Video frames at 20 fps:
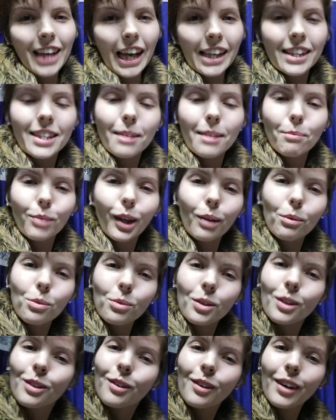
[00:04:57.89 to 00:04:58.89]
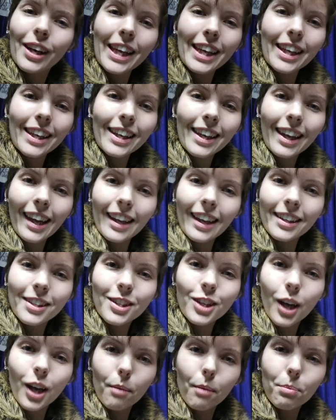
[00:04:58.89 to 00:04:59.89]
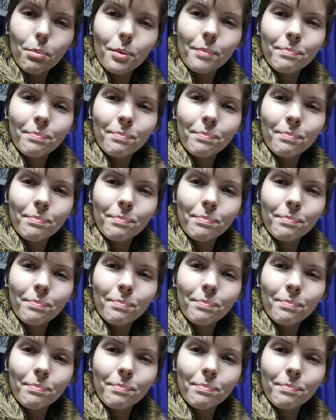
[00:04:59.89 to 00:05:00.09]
and sometimes we call it ketchup.